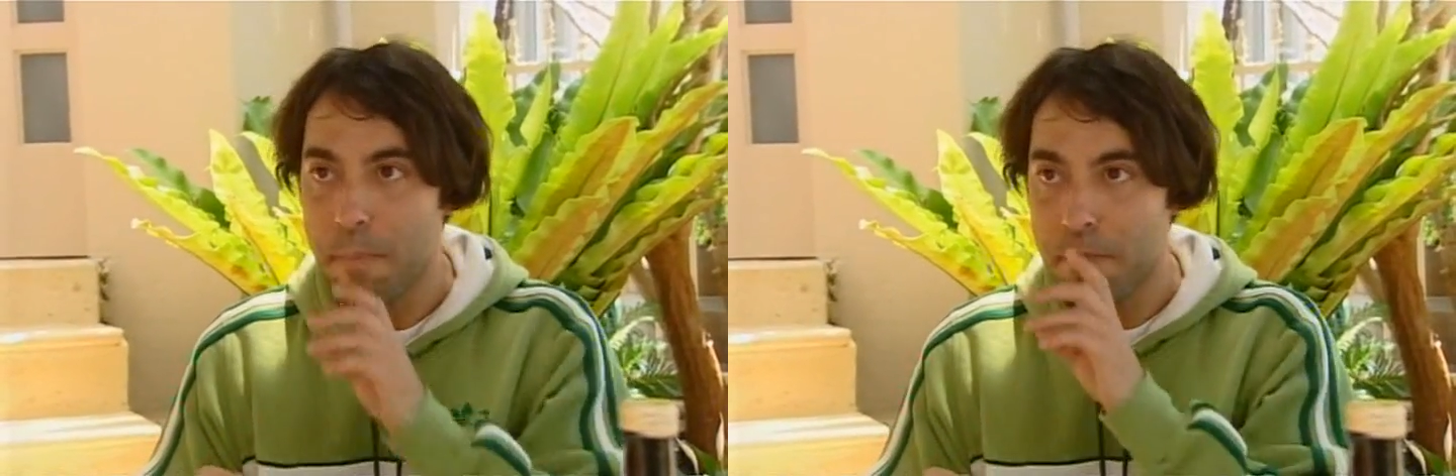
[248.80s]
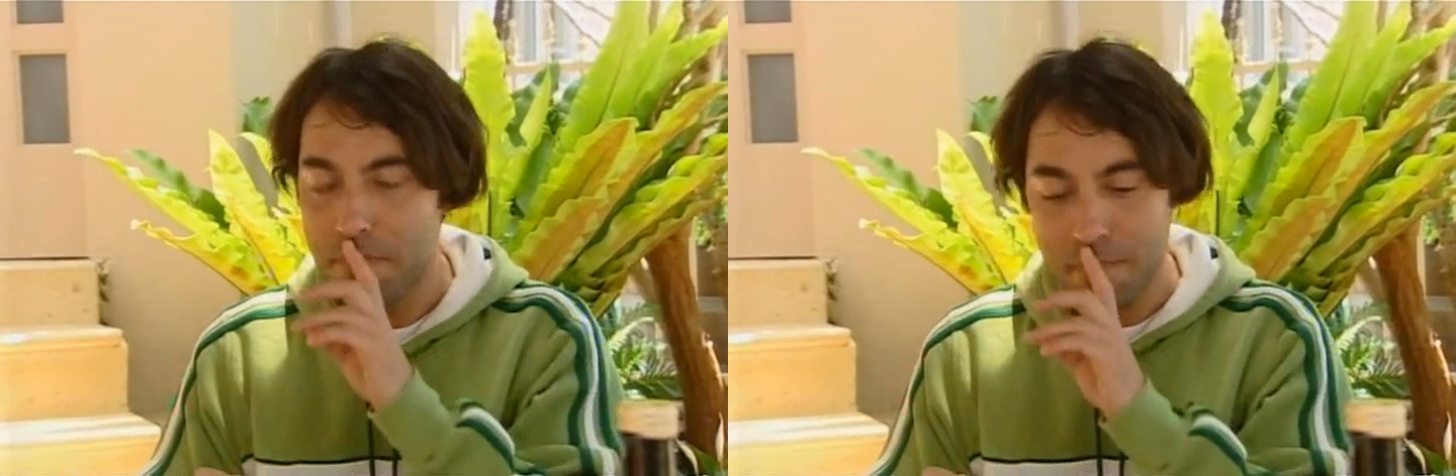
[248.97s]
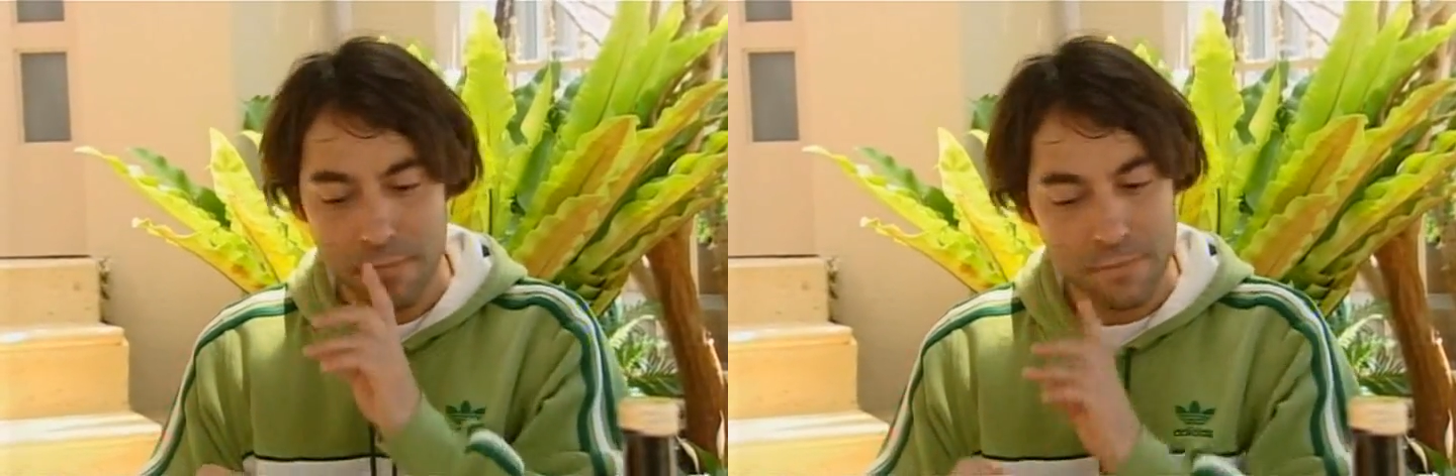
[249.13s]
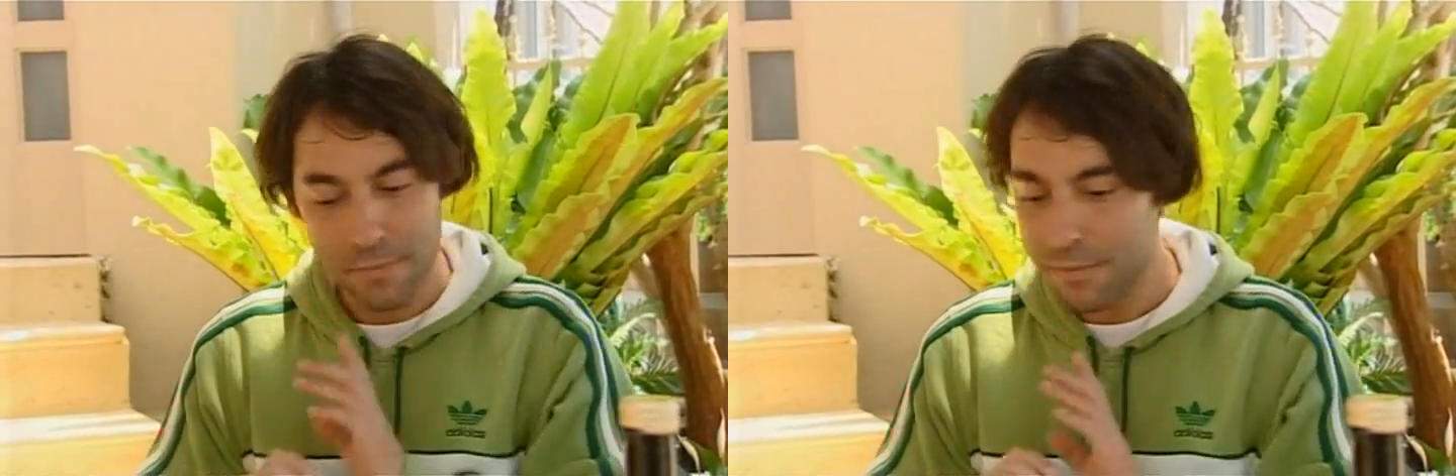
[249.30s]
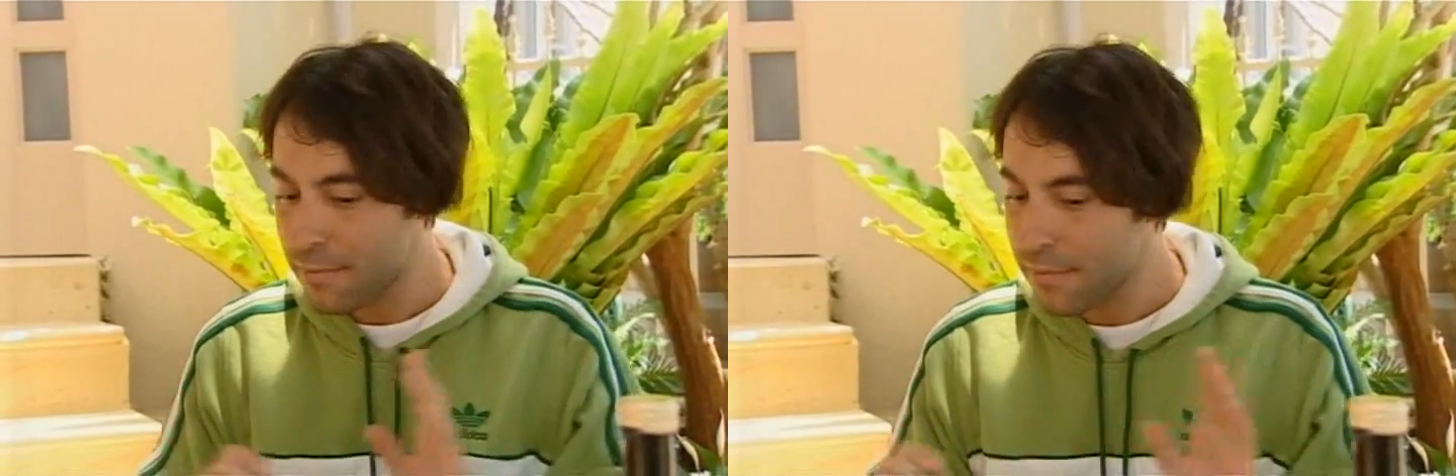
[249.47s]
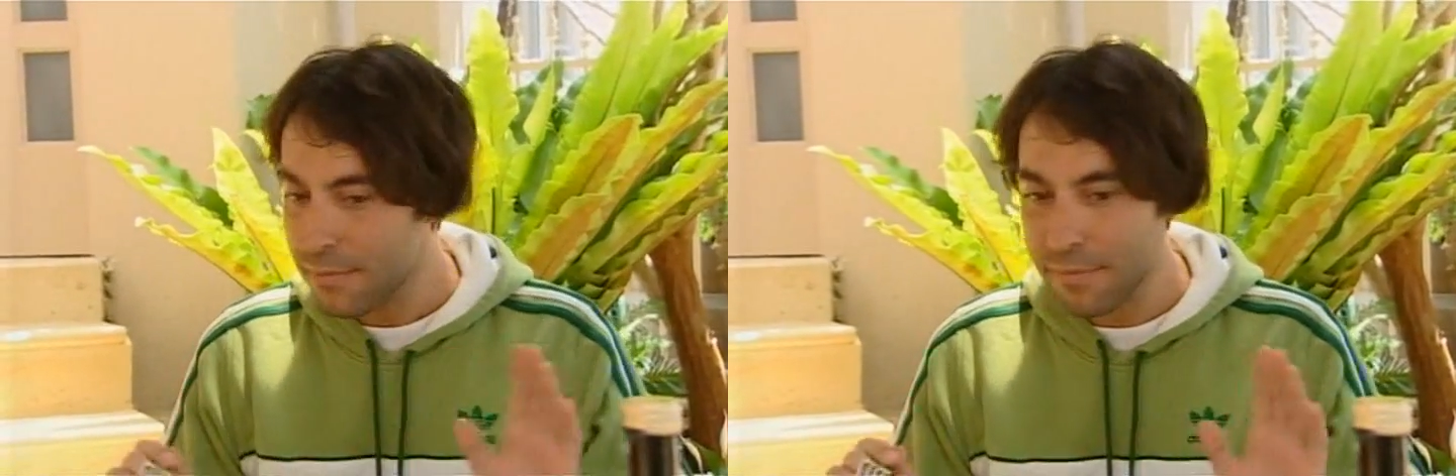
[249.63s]
Marvelous.
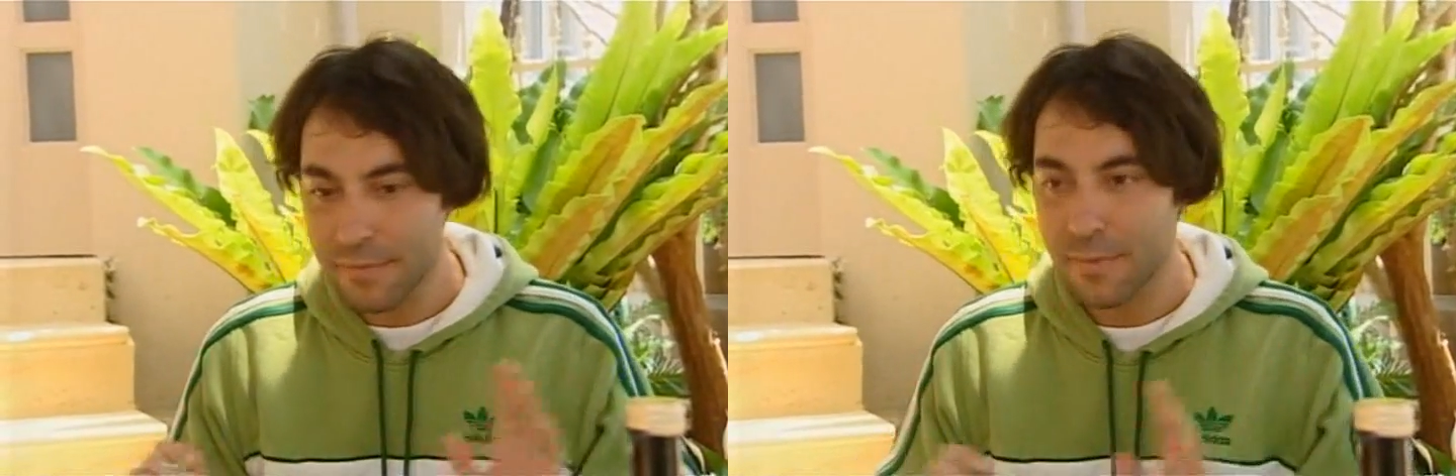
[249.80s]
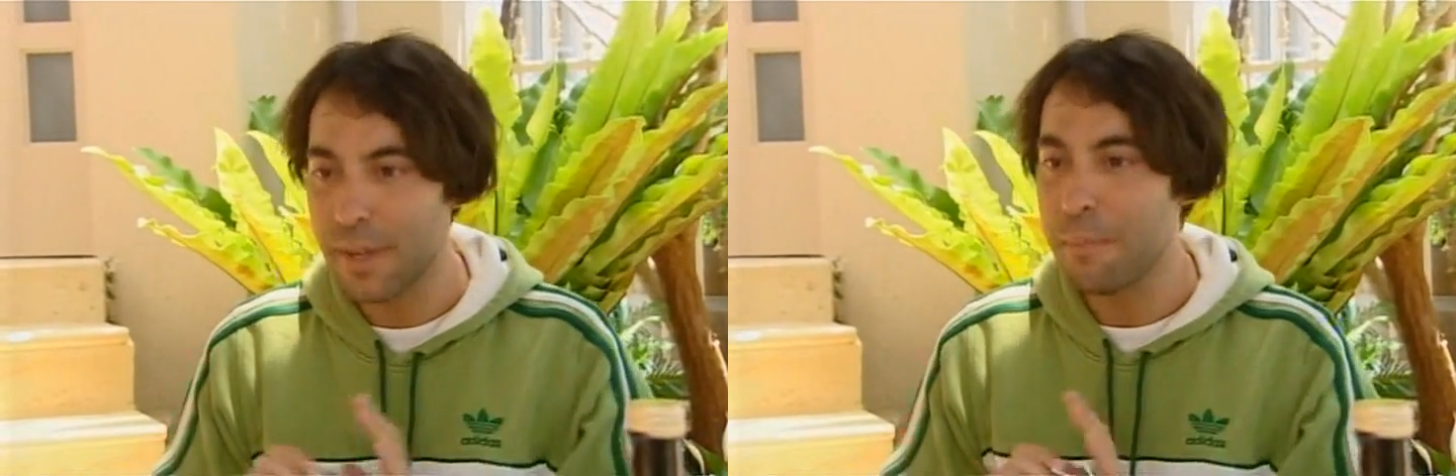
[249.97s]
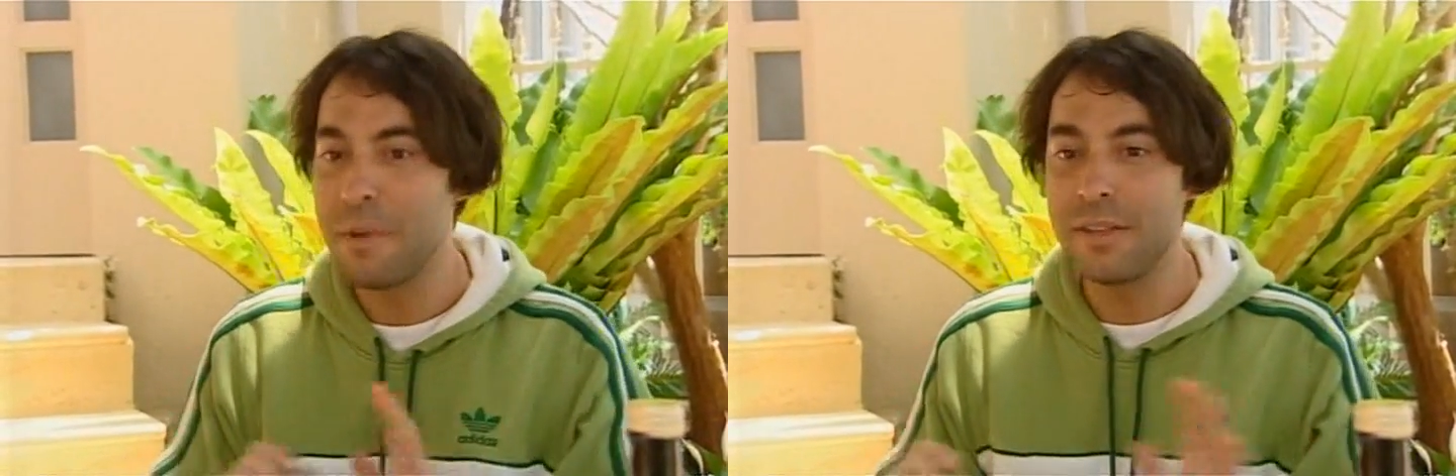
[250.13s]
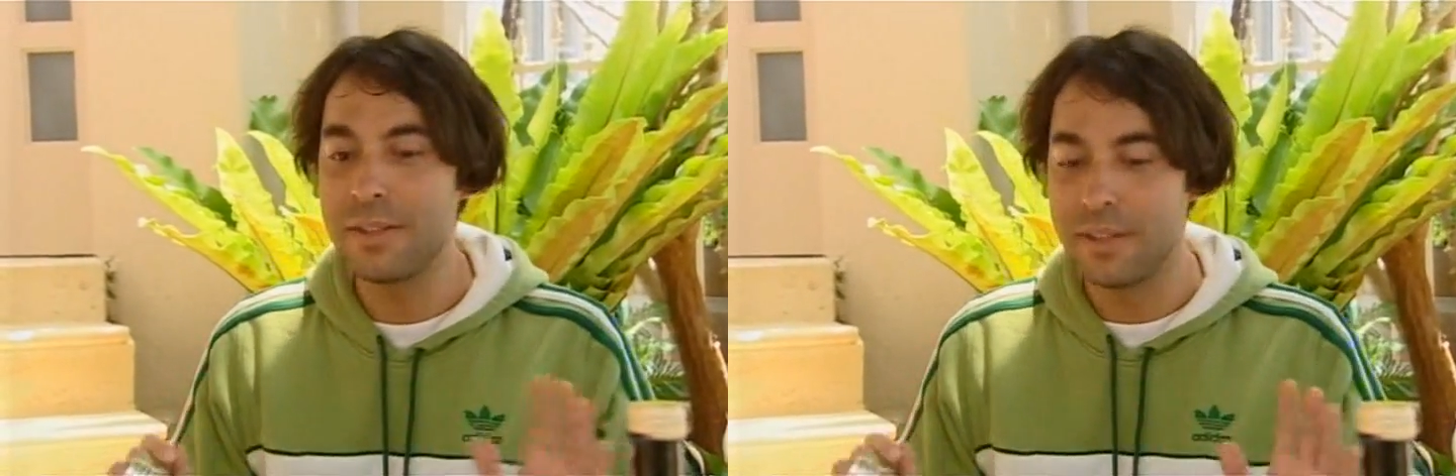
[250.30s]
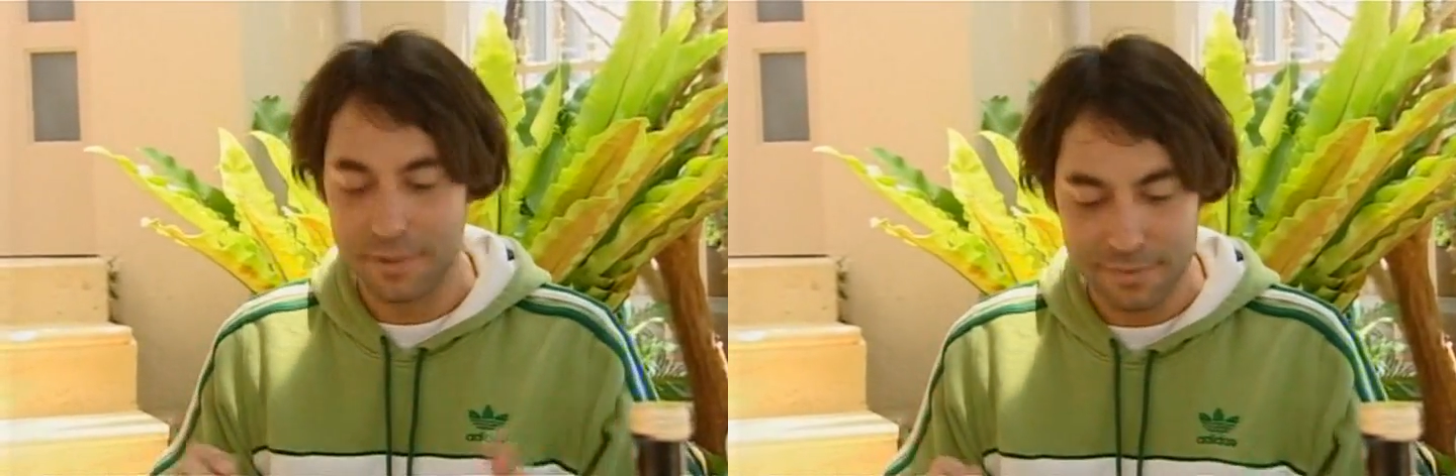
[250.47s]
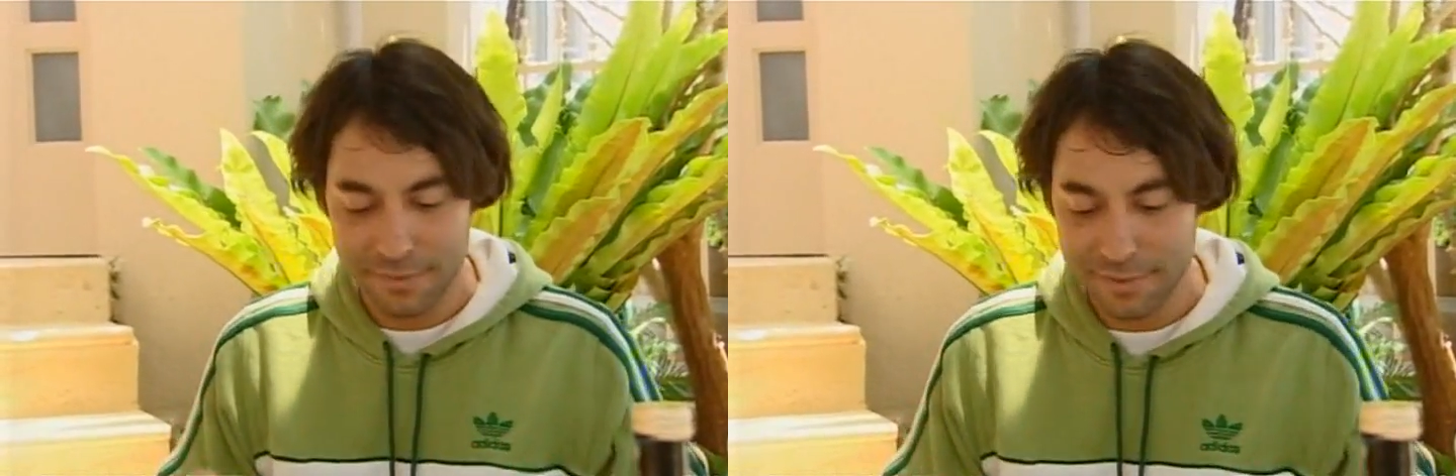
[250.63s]
No.
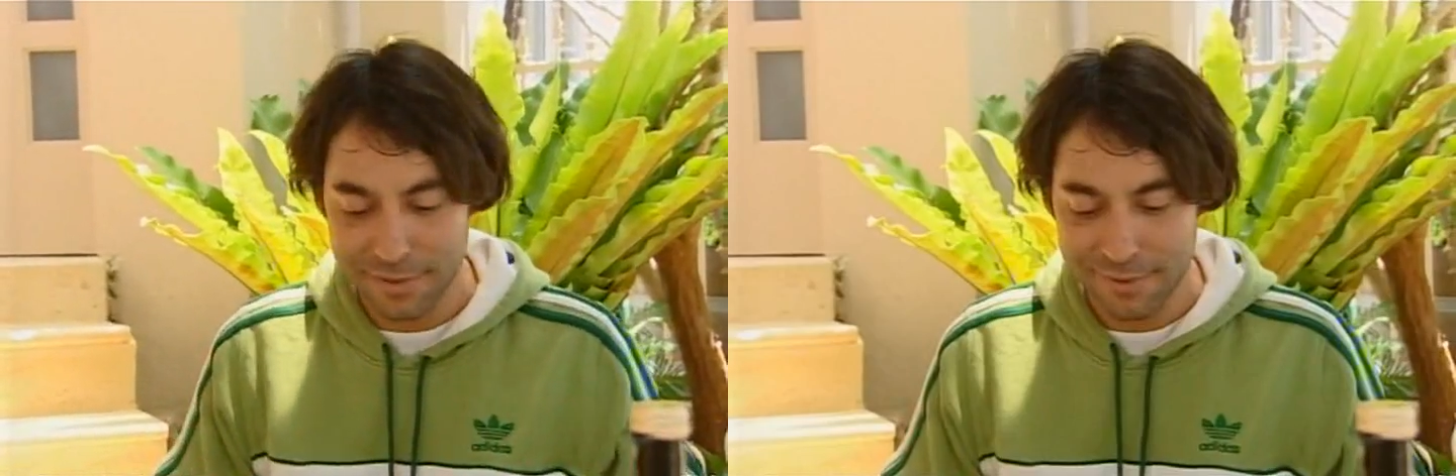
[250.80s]
Amazing. No.